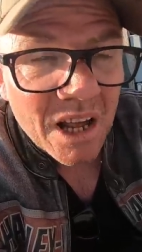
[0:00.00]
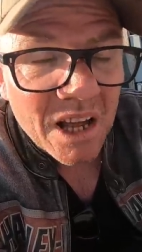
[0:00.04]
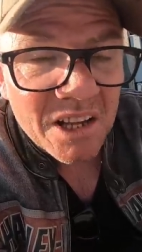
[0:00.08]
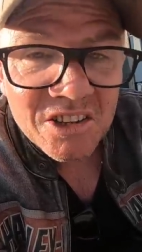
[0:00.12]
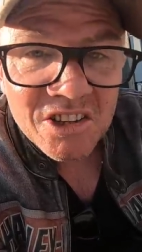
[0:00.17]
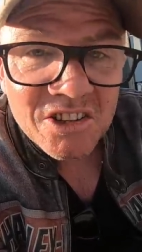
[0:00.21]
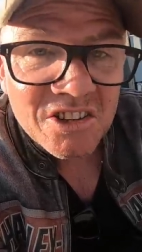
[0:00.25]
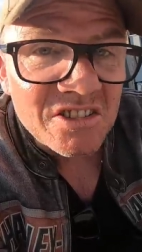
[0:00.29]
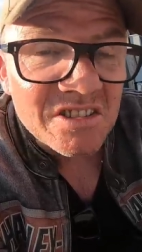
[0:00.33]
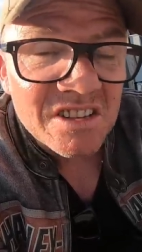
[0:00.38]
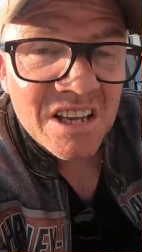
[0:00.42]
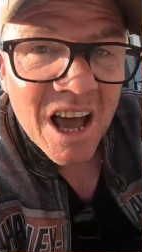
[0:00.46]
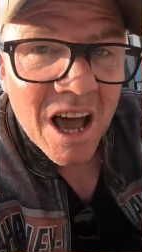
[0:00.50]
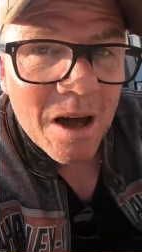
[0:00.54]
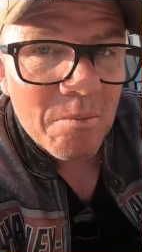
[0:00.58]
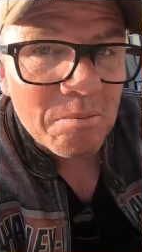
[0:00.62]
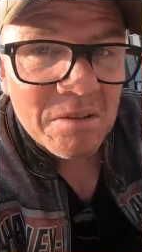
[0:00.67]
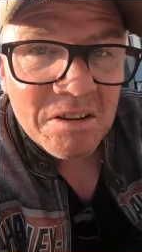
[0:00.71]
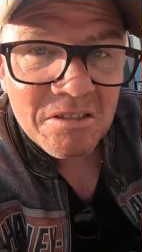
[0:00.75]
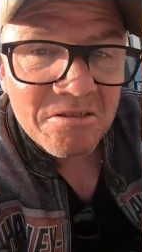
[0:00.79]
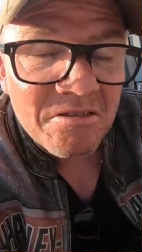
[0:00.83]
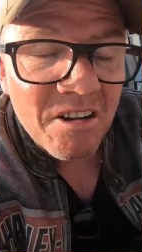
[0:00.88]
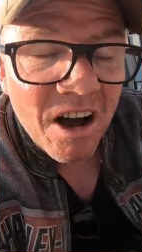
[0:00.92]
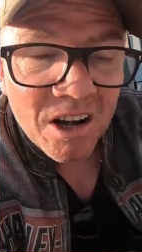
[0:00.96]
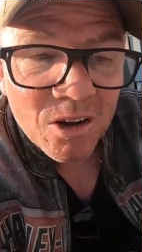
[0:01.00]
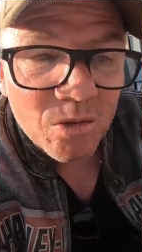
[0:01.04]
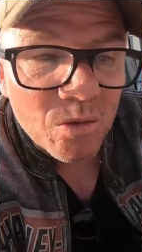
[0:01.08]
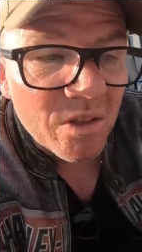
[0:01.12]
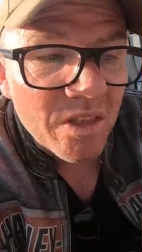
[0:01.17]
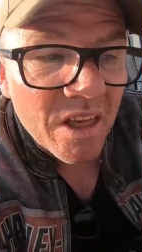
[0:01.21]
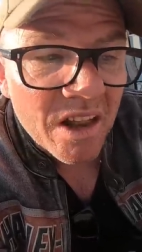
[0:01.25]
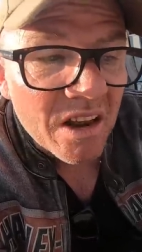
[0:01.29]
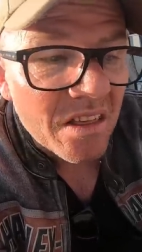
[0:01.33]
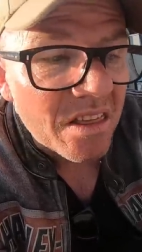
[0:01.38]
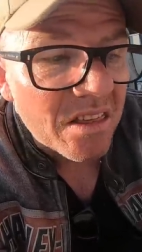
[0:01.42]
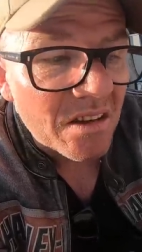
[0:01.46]
and you just can't be fucked
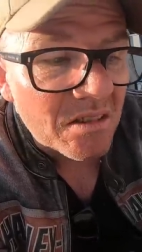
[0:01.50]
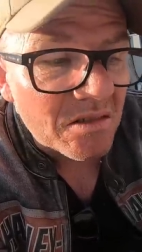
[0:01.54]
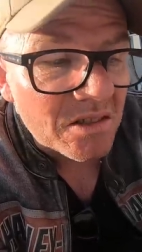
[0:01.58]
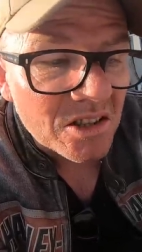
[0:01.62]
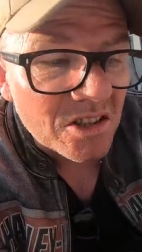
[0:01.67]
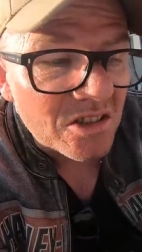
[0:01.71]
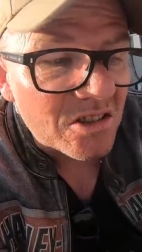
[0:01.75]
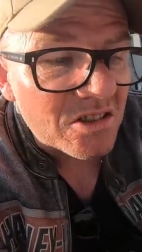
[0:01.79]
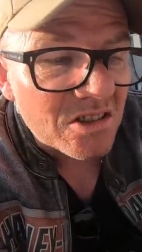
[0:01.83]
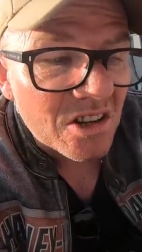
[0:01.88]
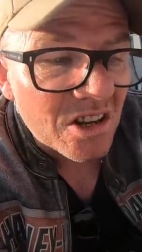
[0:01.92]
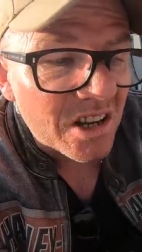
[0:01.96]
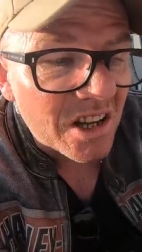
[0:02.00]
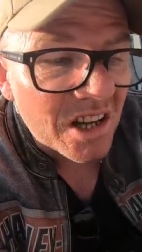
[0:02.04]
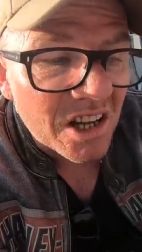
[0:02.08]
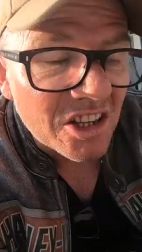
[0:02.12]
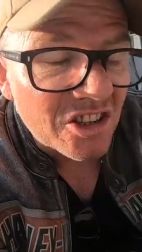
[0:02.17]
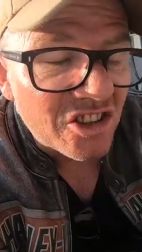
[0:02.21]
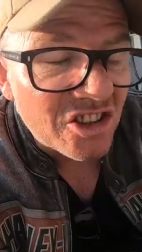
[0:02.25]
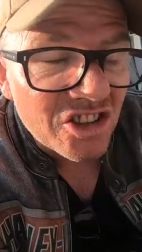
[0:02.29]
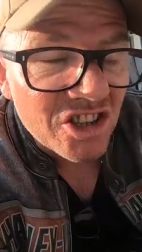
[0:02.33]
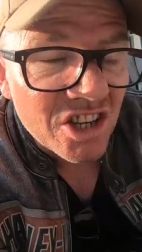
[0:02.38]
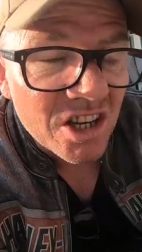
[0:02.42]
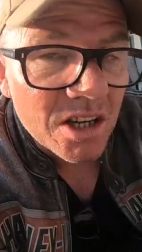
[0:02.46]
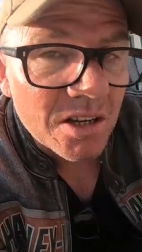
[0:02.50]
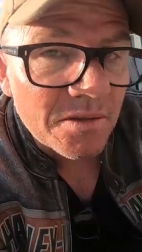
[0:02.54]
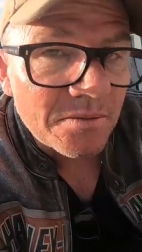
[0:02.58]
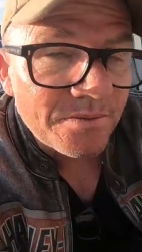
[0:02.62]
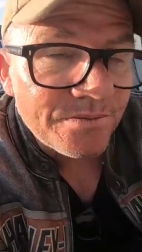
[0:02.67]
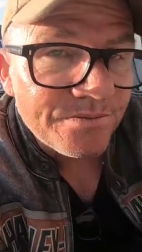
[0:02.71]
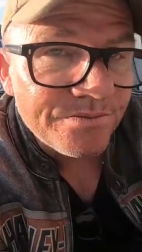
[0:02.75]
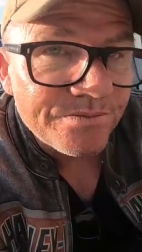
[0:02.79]
with anything, you just gotta eat shit.